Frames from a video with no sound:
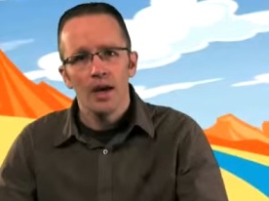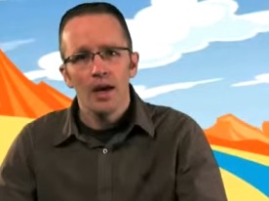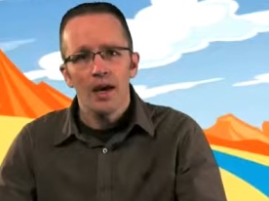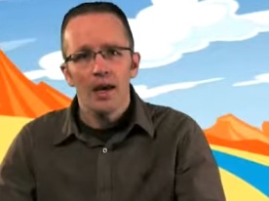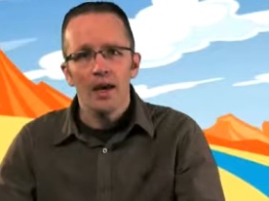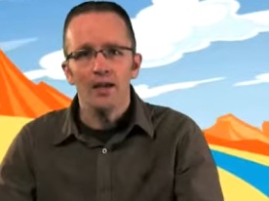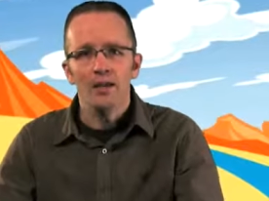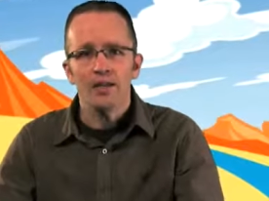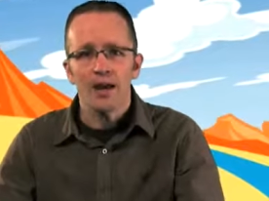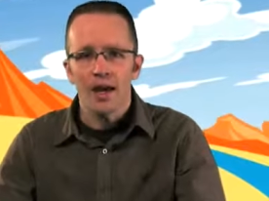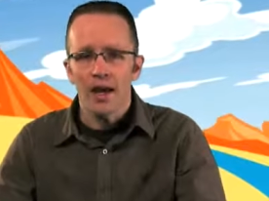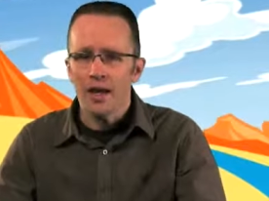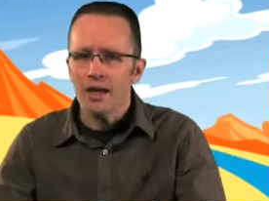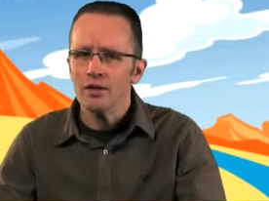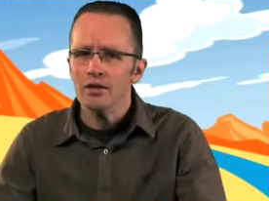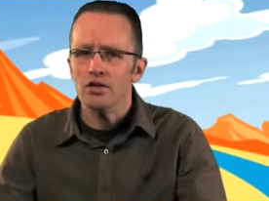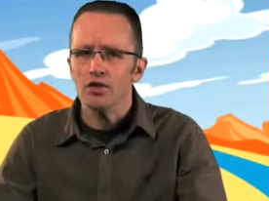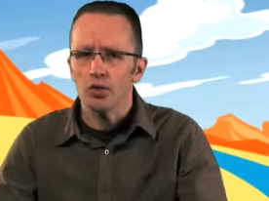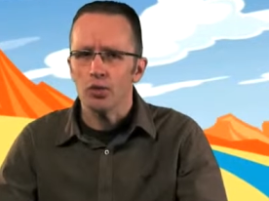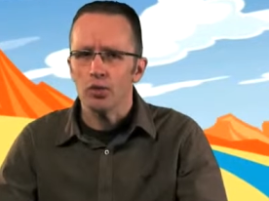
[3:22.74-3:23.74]
His
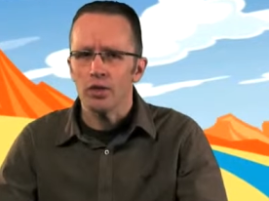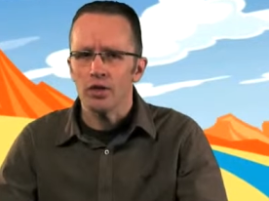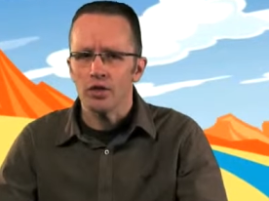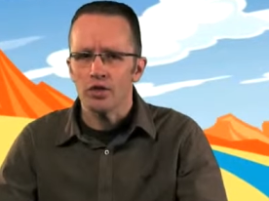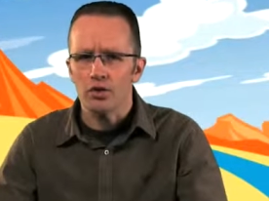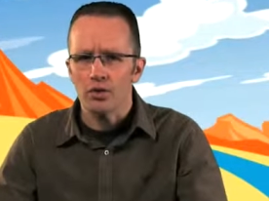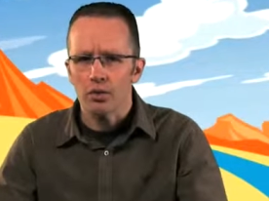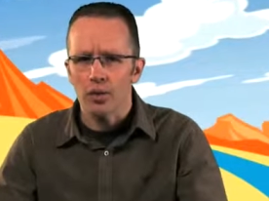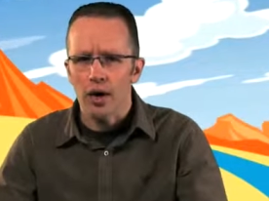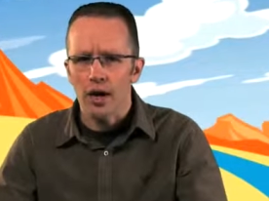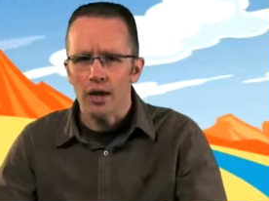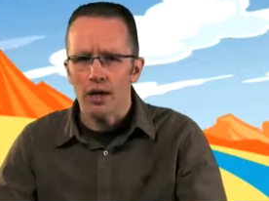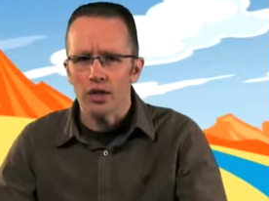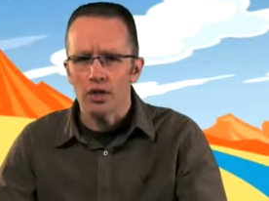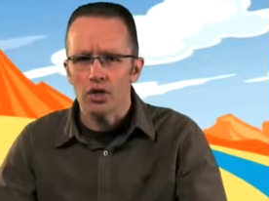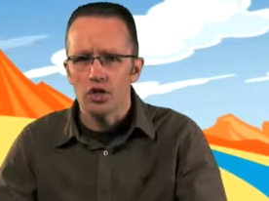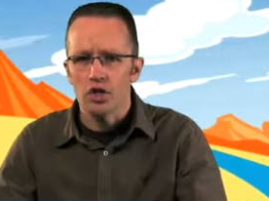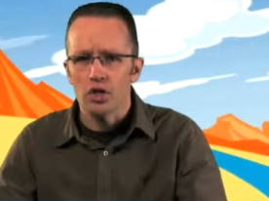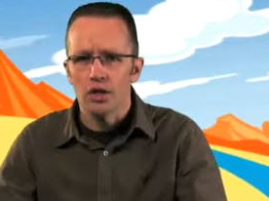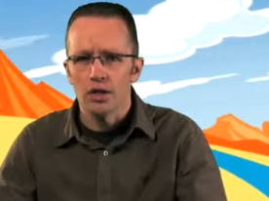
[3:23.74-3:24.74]
answer was
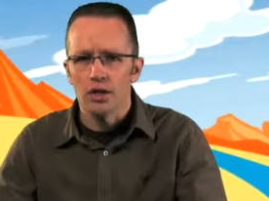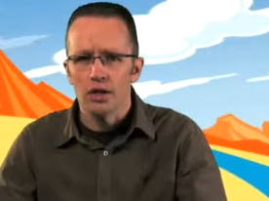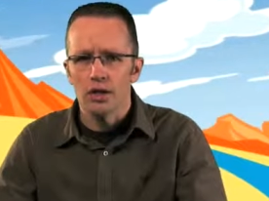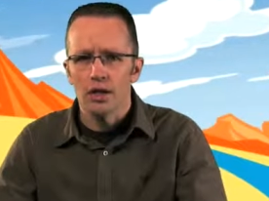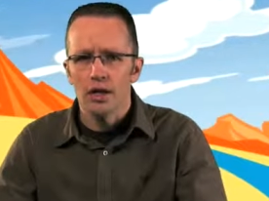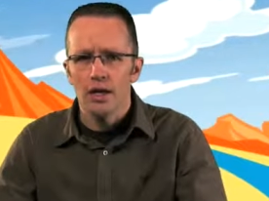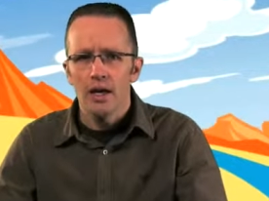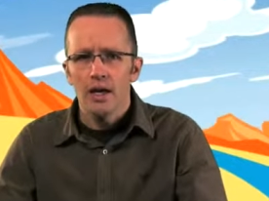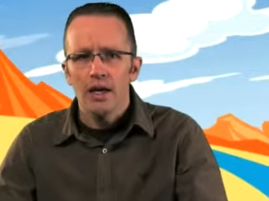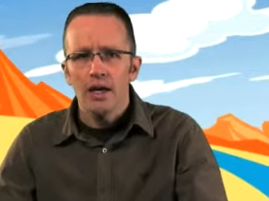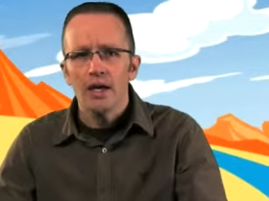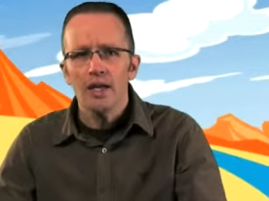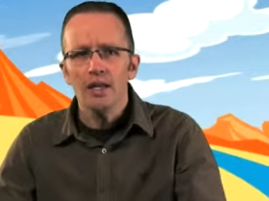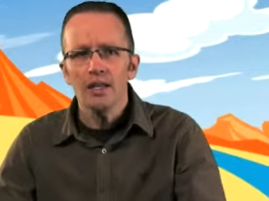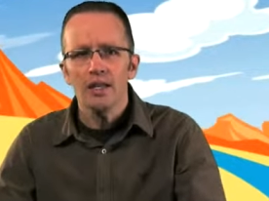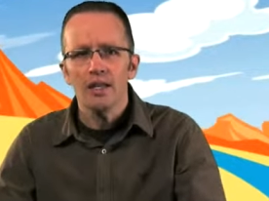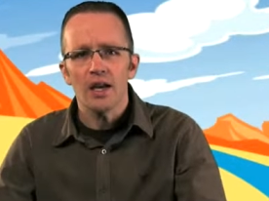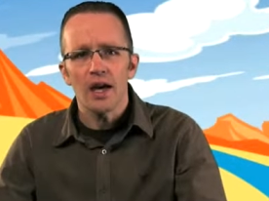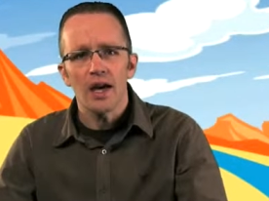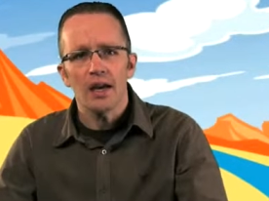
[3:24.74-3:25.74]
strange. He
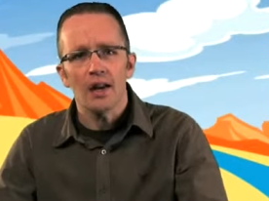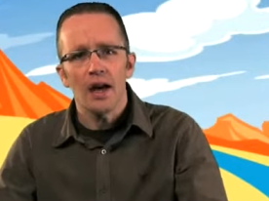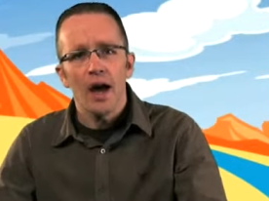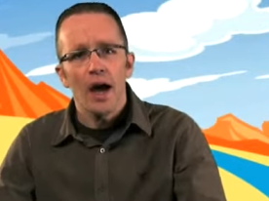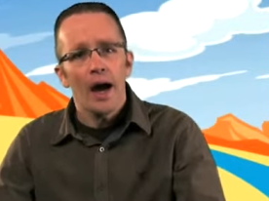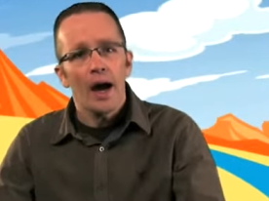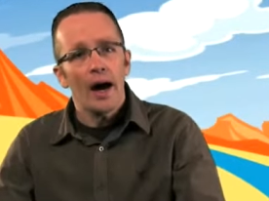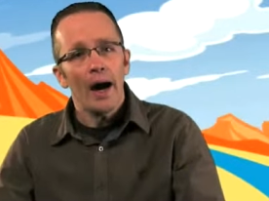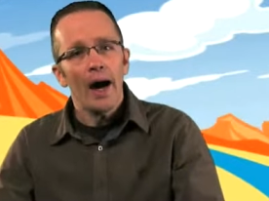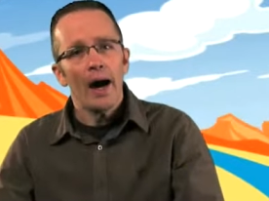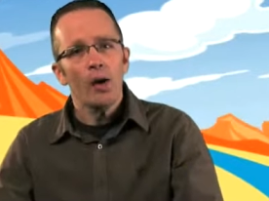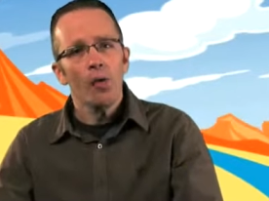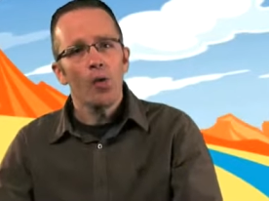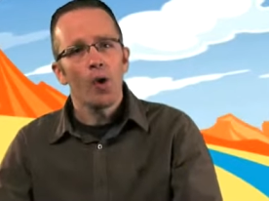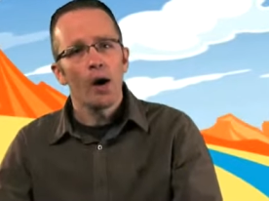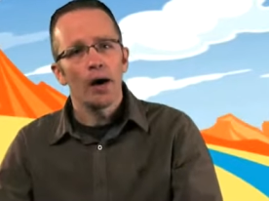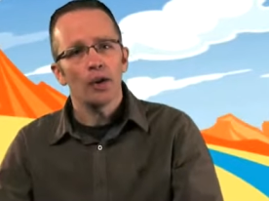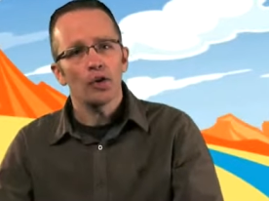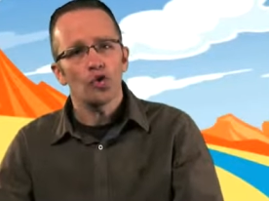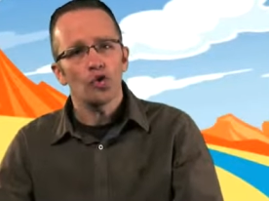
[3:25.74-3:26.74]
said, I
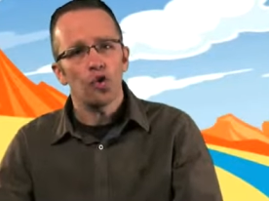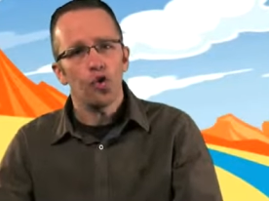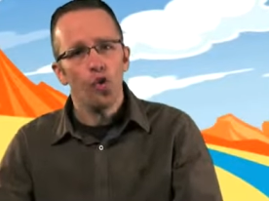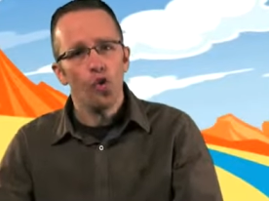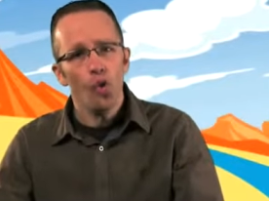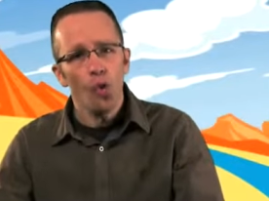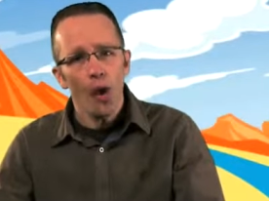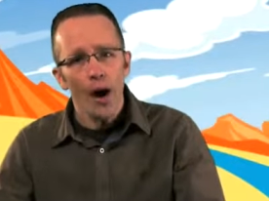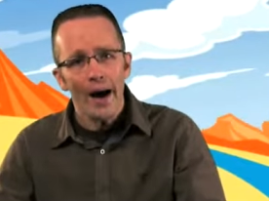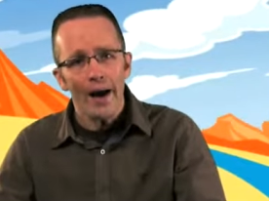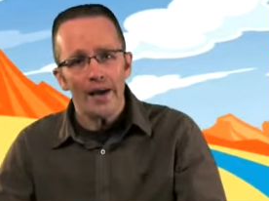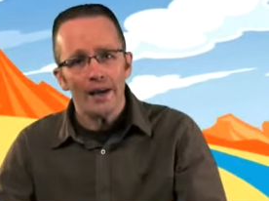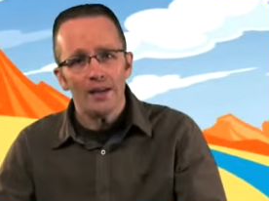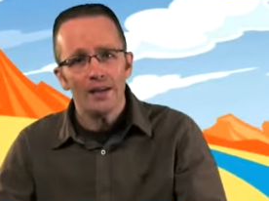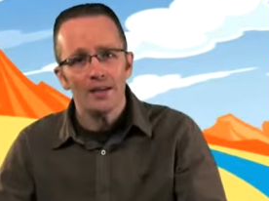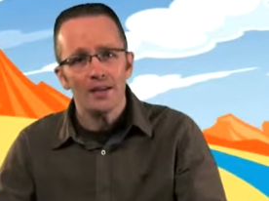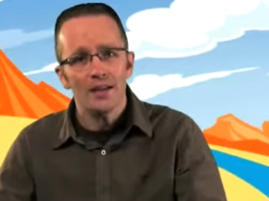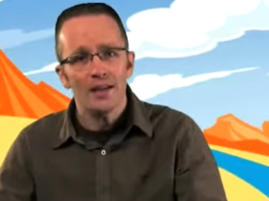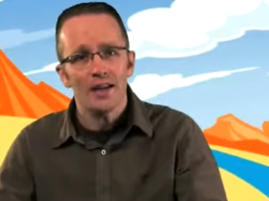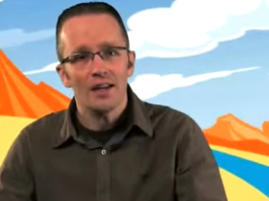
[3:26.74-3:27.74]
want
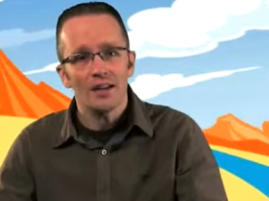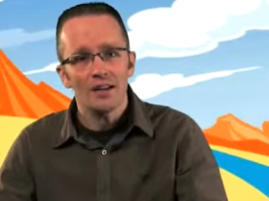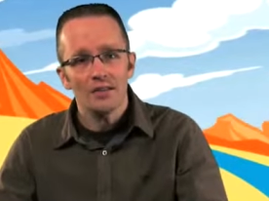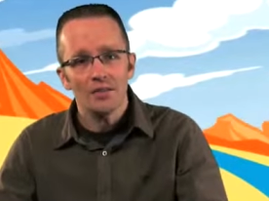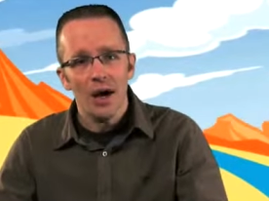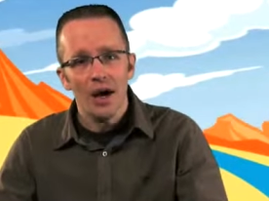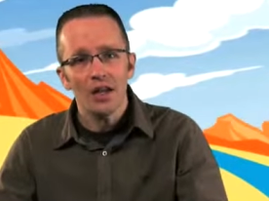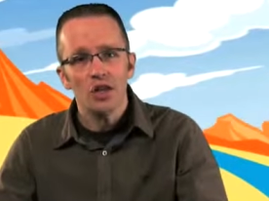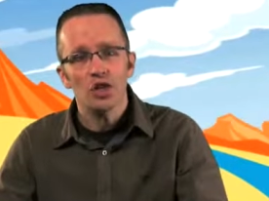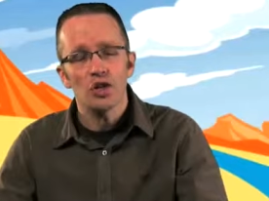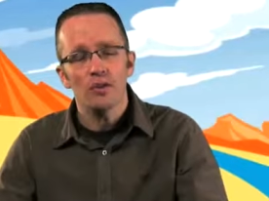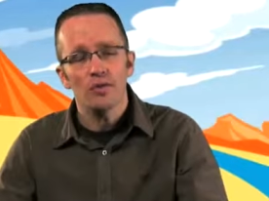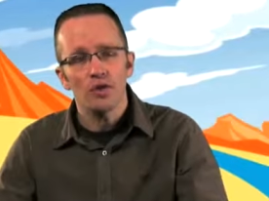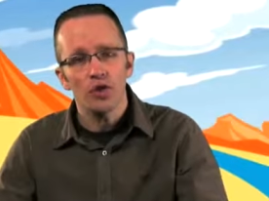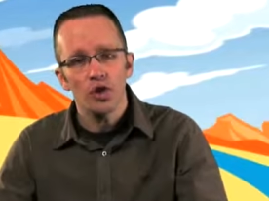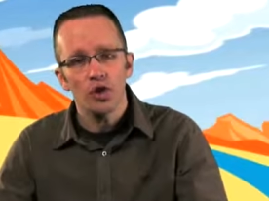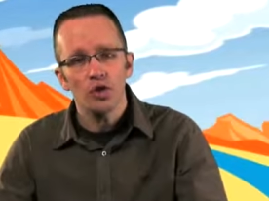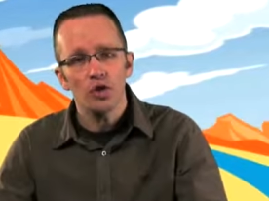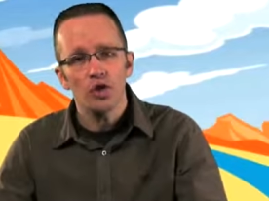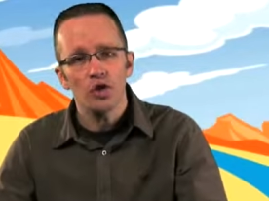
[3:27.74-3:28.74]
twice as much of
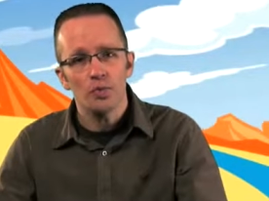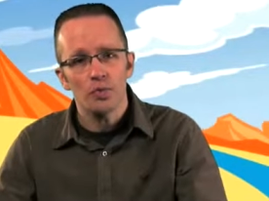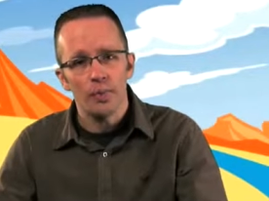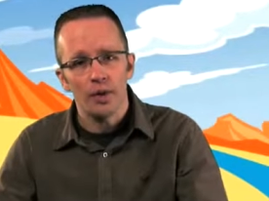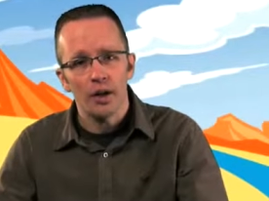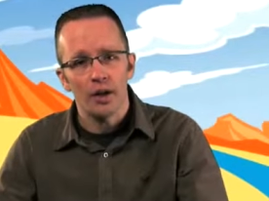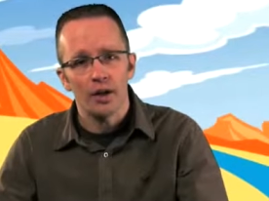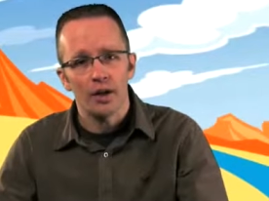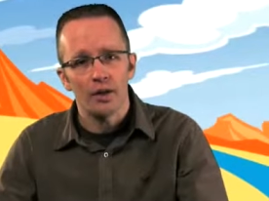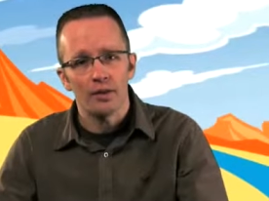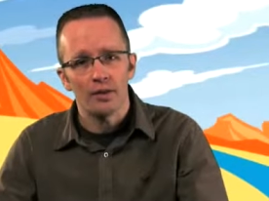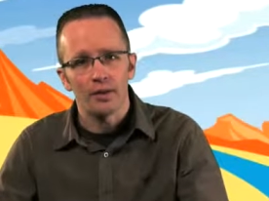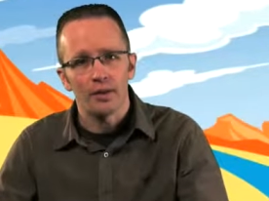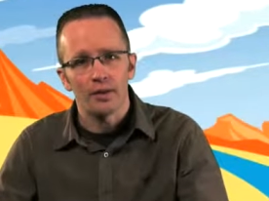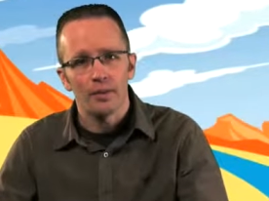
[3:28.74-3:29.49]
your spirit.